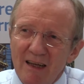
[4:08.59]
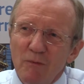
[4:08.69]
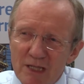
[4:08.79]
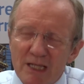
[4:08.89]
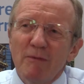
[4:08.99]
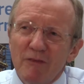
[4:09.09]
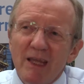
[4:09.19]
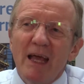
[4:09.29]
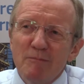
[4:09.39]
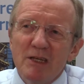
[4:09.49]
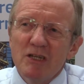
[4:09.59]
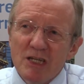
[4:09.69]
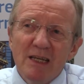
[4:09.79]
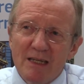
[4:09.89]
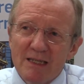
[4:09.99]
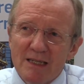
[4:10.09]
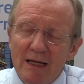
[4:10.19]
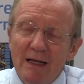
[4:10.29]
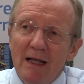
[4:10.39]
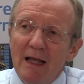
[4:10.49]
with some of the
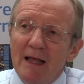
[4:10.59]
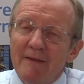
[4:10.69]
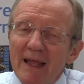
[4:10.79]
NDGs,